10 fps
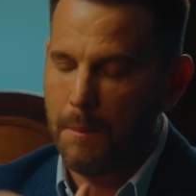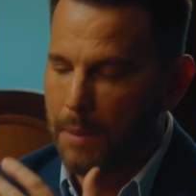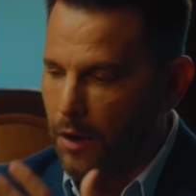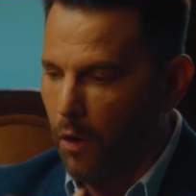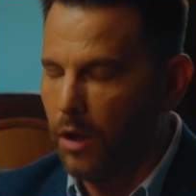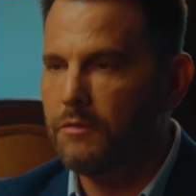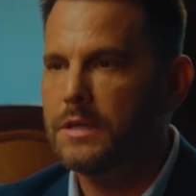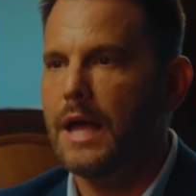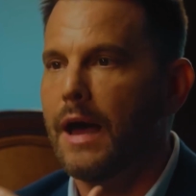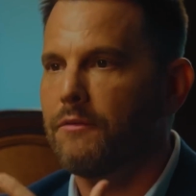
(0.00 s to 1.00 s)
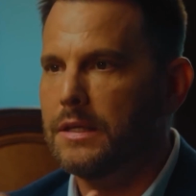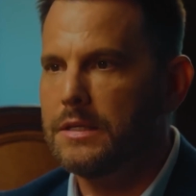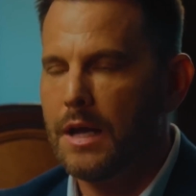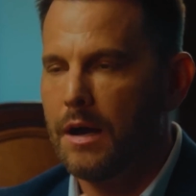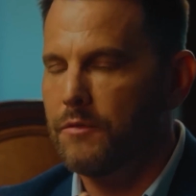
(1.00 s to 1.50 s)
by all of us having
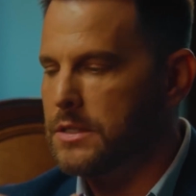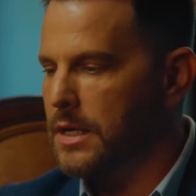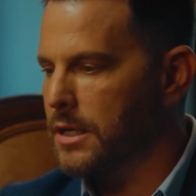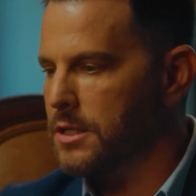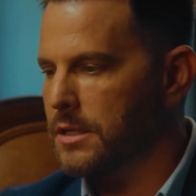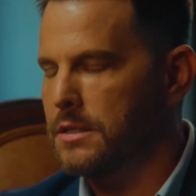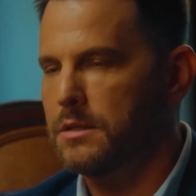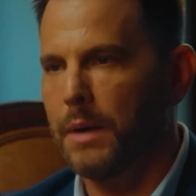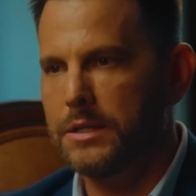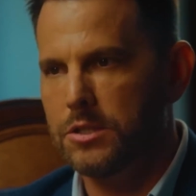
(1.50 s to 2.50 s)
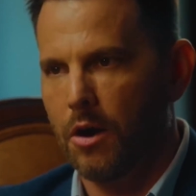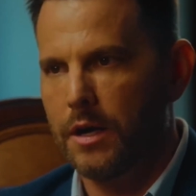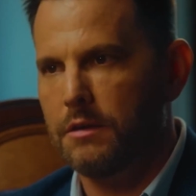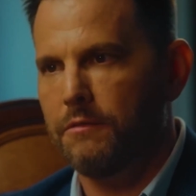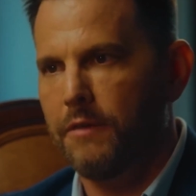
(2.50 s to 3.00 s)
these conversations, by
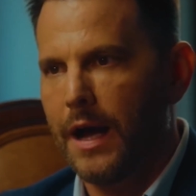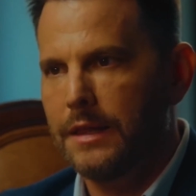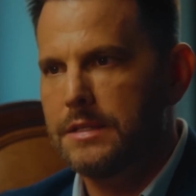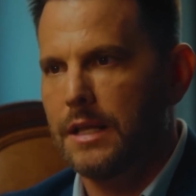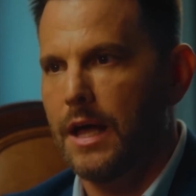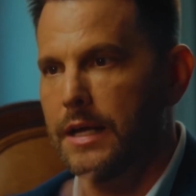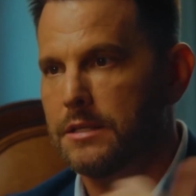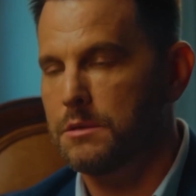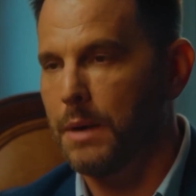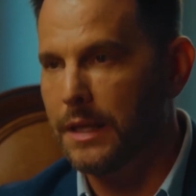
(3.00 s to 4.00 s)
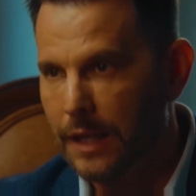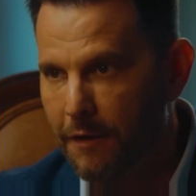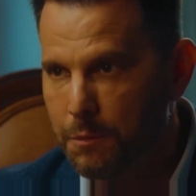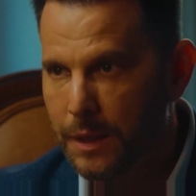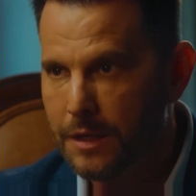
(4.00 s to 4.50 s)
starting to find these alliances, by the
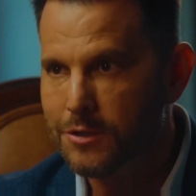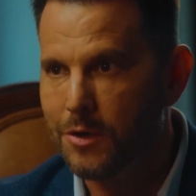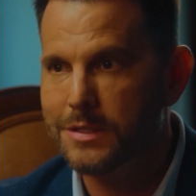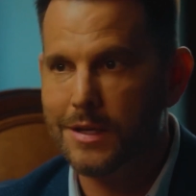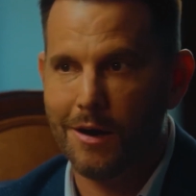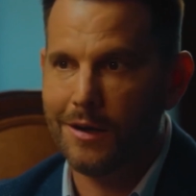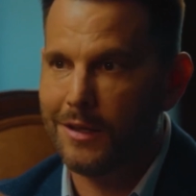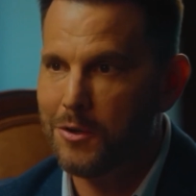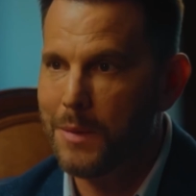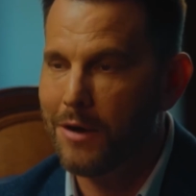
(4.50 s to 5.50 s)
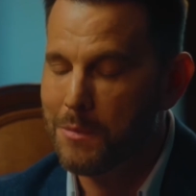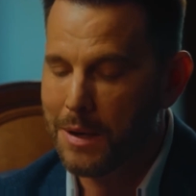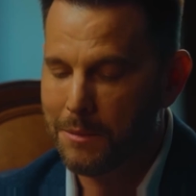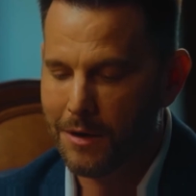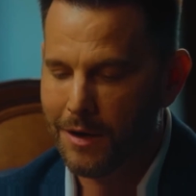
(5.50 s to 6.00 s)
left being so hysterical, and you may
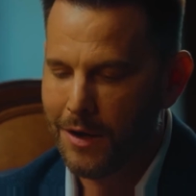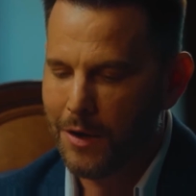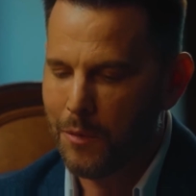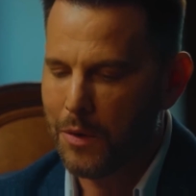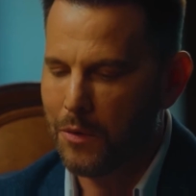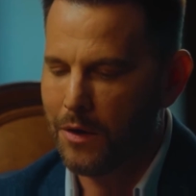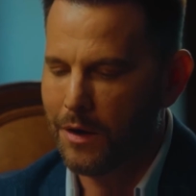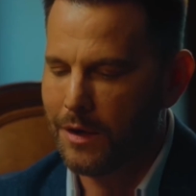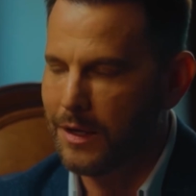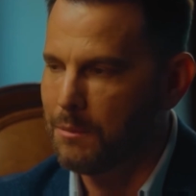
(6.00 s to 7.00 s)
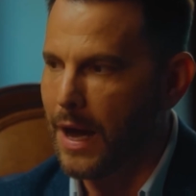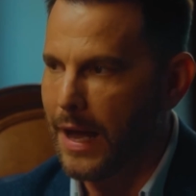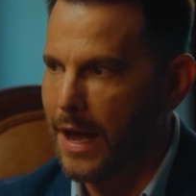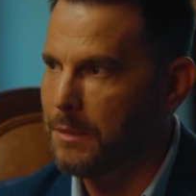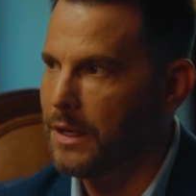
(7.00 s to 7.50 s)
remember we were in
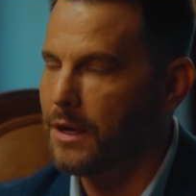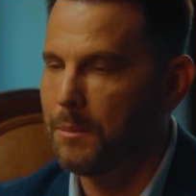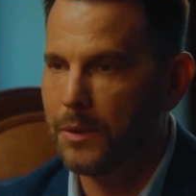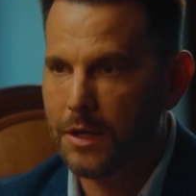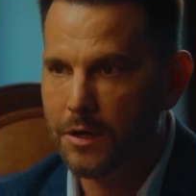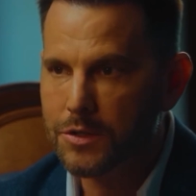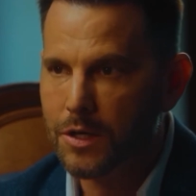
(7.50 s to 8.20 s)
Miami a couple years